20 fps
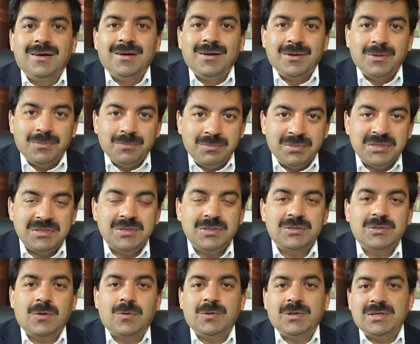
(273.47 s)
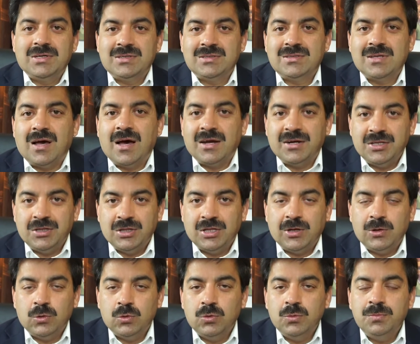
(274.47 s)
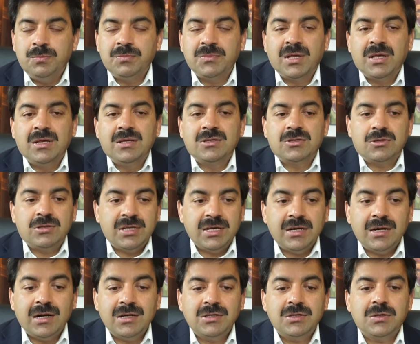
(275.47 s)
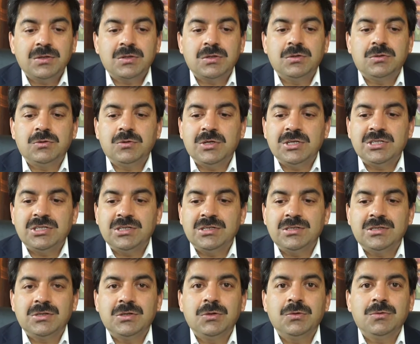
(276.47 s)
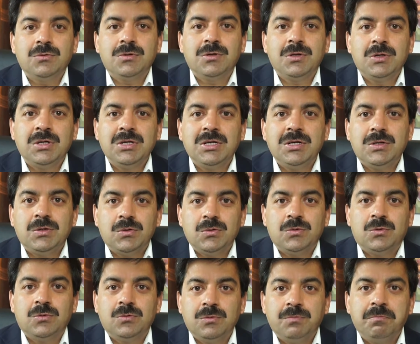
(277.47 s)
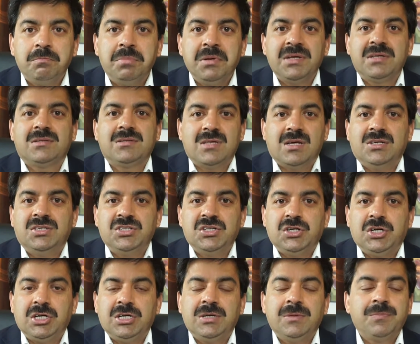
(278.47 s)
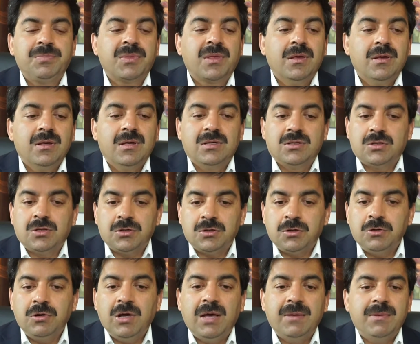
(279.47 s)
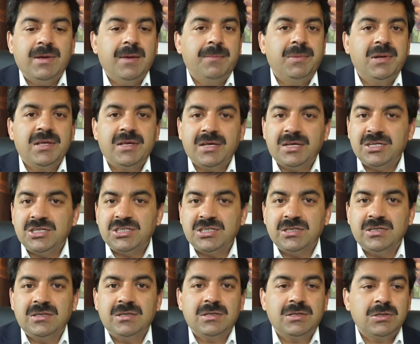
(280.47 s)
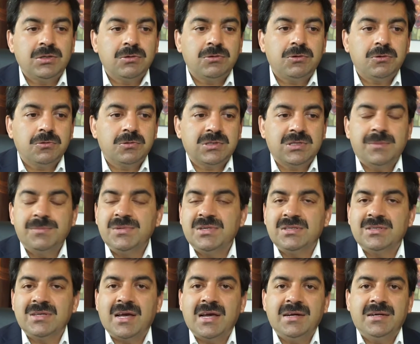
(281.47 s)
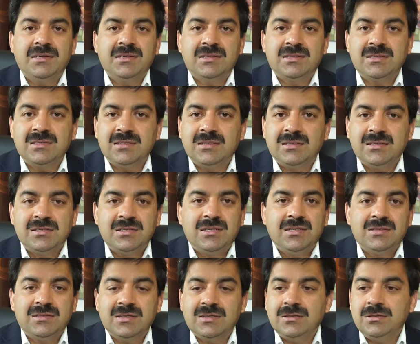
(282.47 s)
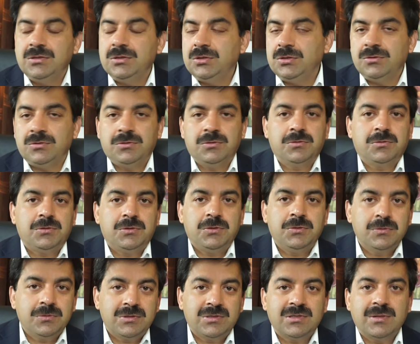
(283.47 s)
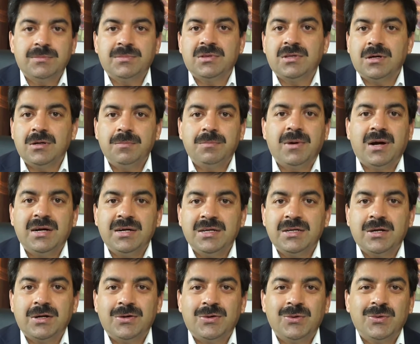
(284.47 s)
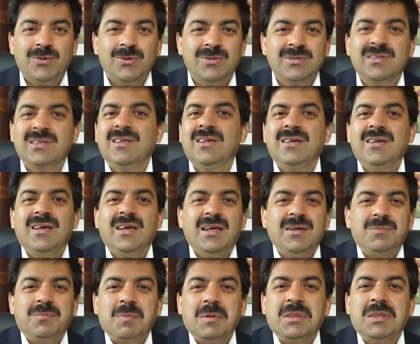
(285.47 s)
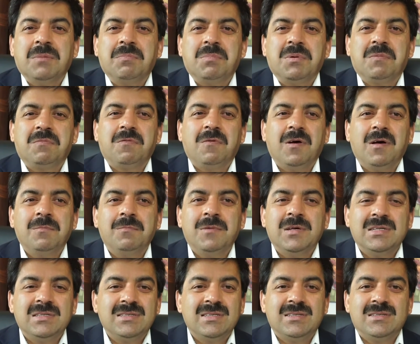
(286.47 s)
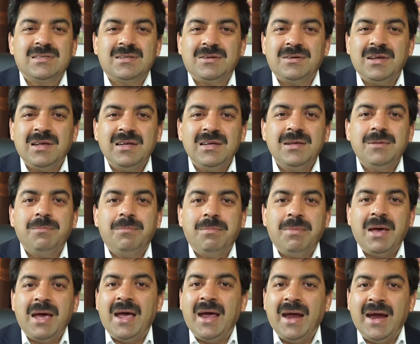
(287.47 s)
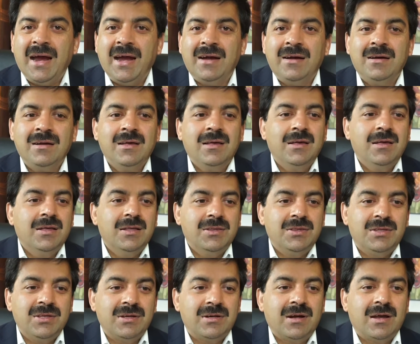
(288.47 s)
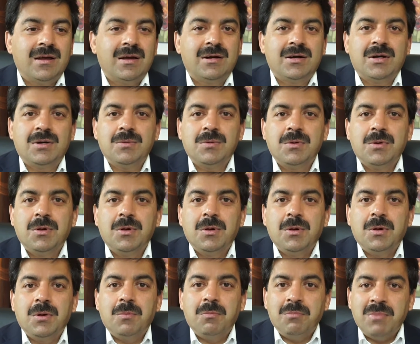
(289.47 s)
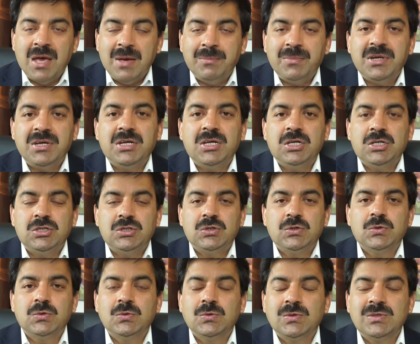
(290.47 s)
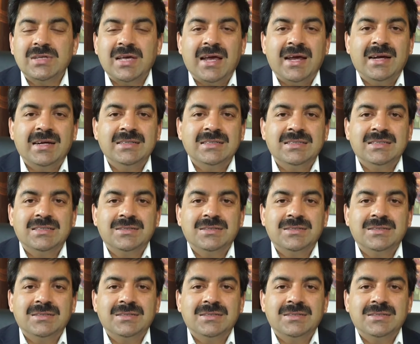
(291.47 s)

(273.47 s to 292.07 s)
business owners are in the loop. So there are situations you need to do big surgery. So you have an application, you took some design decision, you use some third-party controls, and the performance is really bad. There are memory issues, and